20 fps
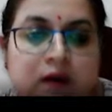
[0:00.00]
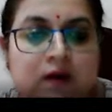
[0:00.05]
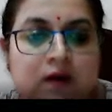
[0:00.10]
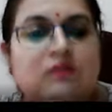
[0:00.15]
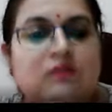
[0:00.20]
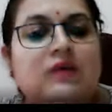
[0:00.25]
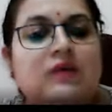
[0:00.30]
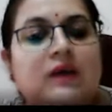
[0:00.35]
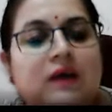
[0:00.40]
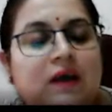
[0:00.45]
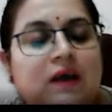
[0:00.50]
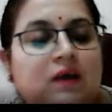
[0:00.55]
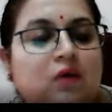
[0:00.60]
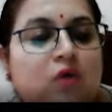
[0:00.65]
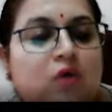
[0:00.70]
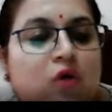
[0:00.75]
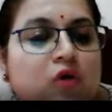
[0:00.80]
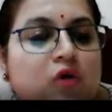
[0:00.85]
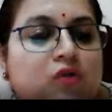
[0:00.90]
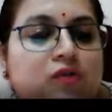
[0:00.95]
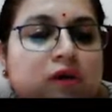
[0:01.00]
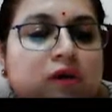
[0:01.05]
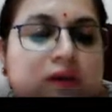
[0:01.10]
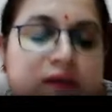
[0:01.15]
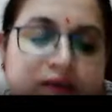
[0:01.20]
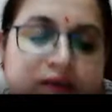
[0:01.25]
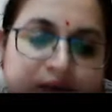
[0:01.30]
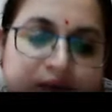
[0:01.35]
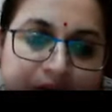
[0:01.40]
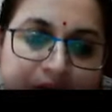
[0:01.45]
We can go for the
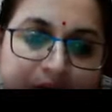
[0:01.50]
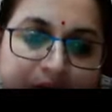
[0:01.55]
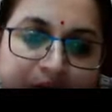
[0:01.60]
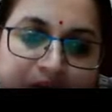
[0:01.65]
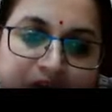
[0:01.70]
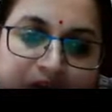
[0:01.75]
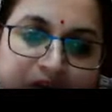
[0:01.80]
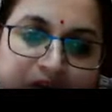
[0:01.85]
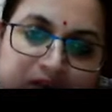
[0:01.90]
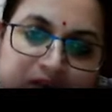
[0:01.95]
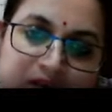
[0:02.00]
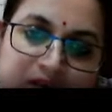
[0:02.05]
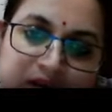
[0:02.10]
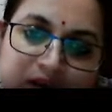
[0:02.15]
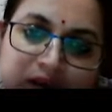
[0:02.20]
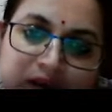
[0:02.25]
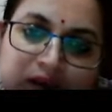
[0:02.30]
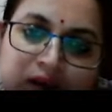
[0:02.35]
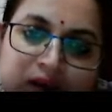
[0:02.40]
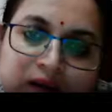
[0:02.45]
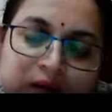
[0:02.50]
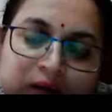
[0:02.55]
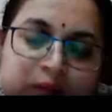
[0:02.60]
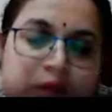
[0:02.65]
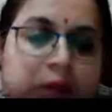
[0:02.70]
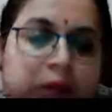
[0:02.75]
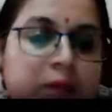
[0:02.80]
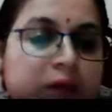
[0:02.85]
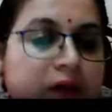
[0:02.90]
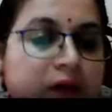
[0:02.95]
celebrations in
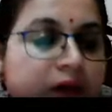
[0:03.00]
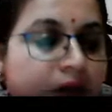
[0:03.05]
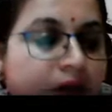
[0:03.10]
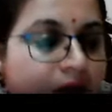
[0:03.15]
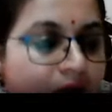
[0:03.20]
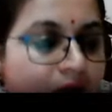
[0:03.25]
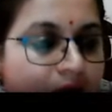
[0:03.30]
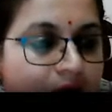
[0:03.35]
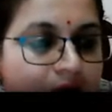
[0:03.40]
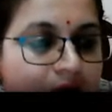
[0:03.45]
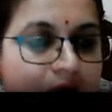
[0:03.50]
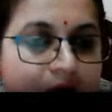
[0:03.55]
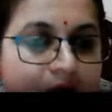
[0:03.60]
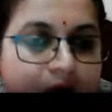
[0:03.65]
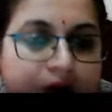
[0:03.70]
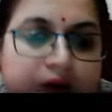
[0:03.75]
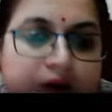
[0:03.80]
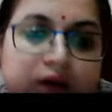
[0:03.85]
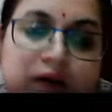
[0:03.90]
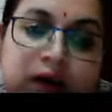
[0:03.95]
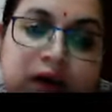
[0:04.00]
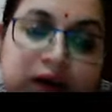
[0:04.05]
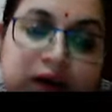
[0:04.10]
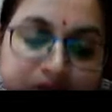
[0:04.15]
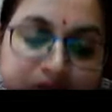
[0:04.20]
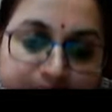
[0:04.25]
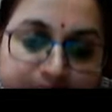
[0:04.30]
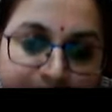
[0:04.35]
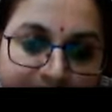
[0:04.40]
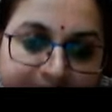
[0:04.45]
maybe
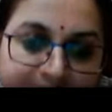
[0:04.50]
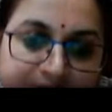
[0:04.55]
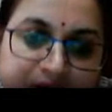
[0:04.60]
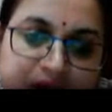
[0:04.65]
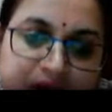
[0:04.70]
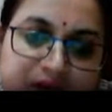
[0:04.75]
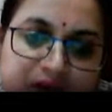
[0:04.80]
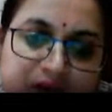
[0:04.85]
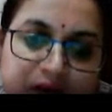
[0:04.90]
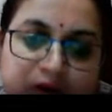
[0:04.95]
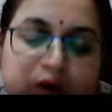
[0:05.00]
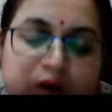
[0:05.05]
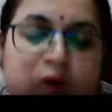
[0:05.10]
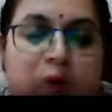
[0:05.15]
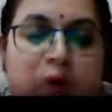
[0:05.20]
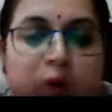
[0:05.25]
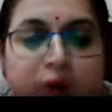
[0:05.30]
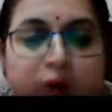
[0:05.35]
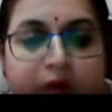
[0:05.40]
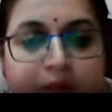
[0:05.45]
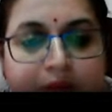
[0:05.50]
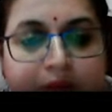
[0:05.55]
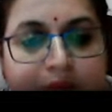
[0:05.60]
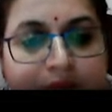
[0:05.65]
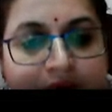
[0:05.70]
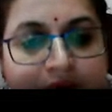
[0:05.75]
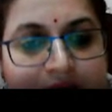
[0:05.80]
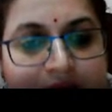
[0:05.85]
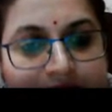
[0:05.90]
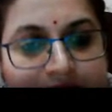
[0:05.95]
next 1 year, or
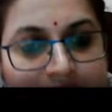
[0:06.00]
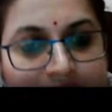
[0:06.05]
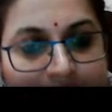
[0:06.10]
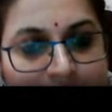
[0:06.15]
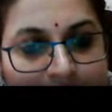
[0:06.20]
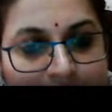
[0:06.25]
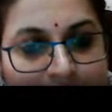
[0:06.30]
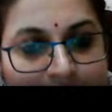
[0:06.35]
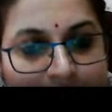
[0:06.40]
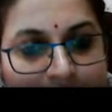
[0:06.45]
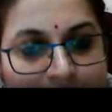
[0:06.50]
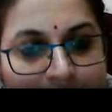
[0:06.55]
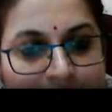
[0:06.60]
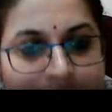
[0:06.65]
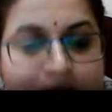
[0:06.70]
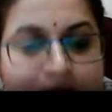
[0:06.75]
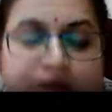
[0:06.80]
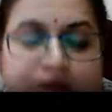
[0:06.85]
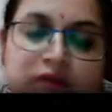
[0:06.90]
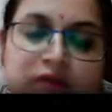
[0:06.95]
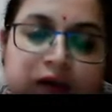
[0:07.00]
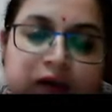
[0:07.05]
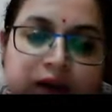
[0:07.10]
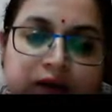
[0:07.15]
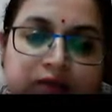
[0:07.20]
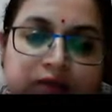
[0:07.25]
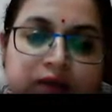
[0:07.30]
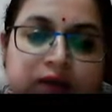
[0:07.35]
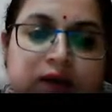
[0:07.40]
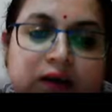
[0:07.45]
maybe in 6 months,
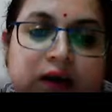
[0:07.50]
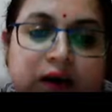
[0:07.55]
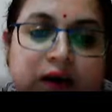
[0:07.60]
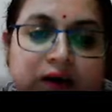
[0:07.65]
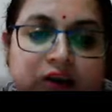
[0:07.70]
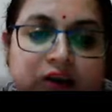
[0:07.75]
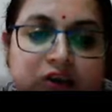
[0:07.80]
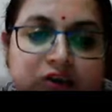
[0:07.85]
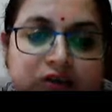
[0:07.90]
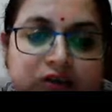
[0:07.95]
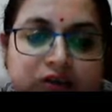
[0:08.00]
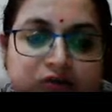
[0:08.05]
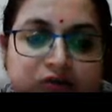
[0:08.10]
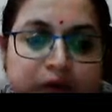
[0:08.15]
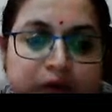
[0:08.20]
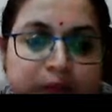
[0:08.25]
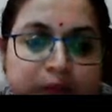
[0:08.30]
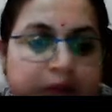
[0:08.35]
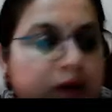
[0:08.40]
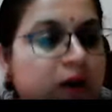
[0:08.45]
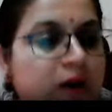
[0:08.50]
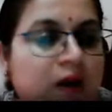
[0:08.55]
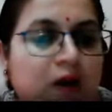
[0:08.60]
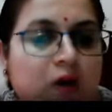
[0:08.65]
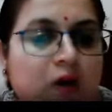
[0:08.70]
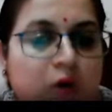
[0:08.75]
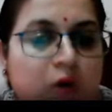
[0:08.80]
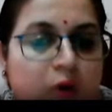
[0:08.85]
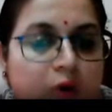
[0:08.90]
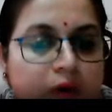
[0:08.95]
whenever the conditions will be
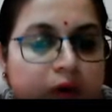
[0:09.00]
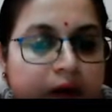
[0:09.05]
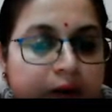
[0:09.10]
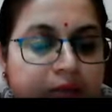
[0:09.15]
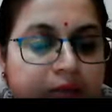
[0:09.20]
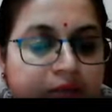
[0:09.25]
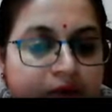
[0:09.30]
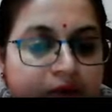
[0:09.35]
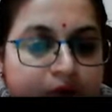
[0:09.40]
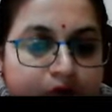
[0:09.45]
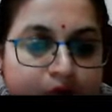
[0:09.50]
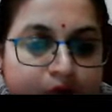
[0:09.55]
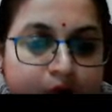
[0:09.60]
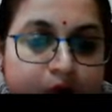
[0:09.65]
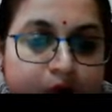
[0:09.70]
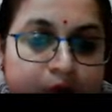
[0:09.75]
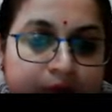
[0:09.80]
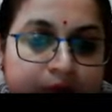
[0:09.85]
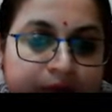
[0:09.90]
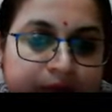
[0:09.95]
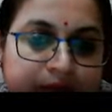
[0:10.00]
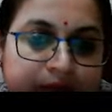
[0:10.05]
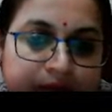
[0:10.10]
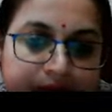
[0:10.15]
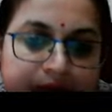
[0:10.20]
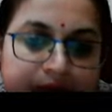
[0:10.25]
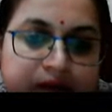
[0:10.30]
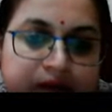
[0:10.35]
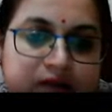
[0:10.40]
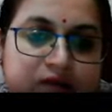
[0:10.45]
okay. So
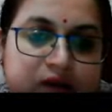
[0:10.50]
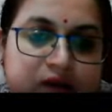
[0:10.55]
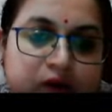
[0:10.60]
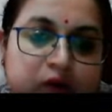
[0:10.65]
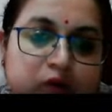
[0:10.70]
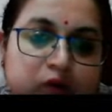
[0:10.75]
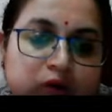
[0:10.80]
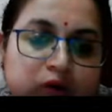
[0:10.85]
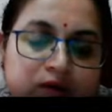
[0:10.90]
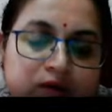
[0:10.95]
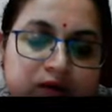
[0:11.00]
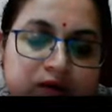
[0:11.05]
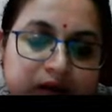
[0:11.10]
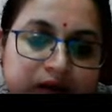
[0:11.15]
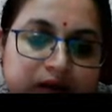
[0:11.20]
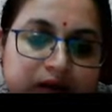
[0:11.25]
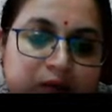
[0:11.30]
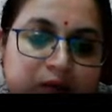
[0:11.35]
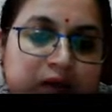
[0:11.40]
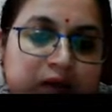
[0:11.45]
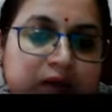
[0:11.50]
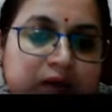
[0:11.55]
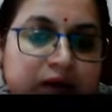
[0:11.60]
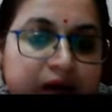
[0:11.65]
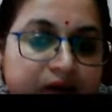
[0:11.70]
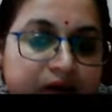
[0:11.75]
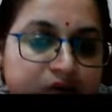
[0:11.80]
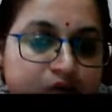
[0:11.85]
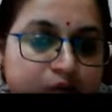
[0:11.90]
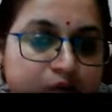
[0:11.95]
that's how the sentiment
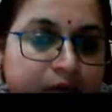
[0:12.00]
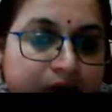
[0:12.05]
has to be